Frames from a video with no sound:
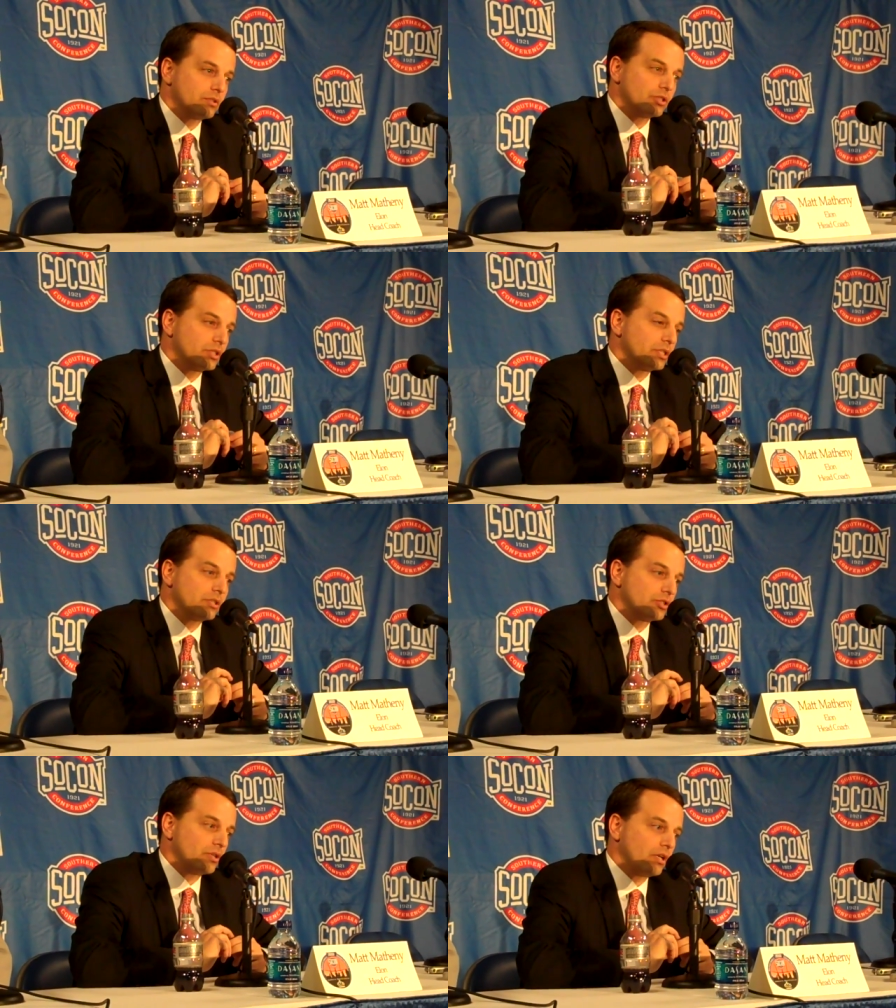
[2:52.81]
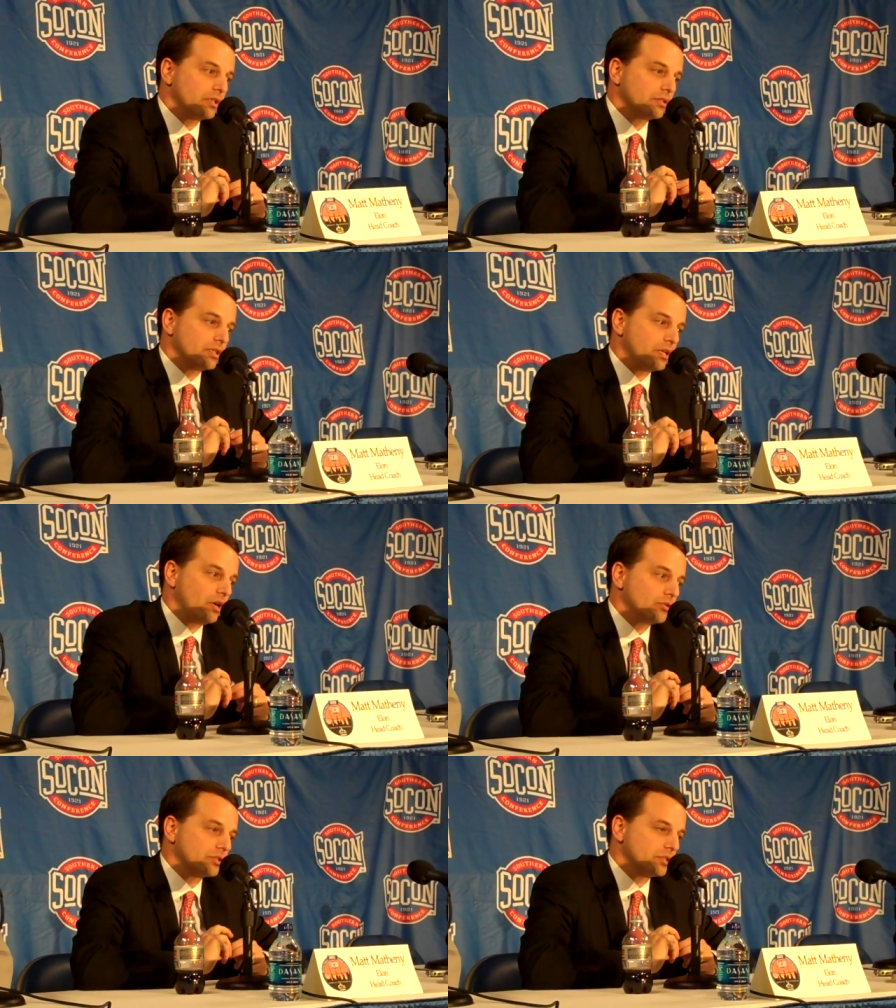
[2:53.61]
the city of Charlotte
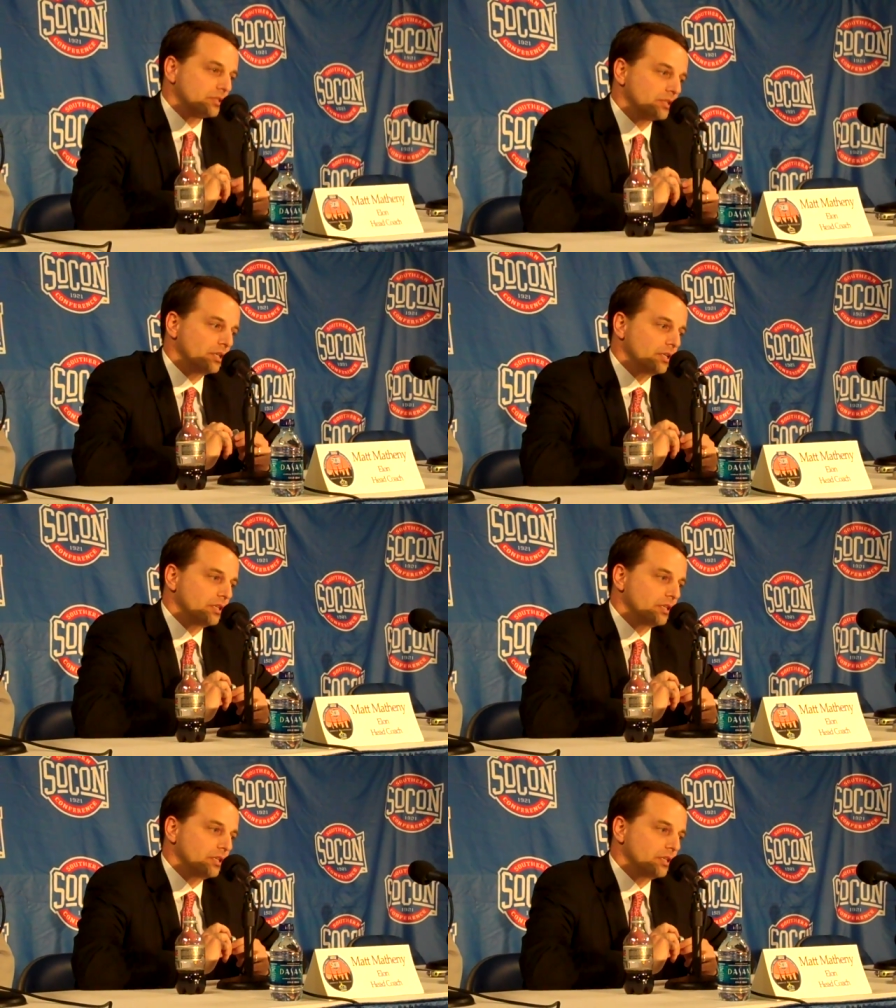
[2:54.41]
hosting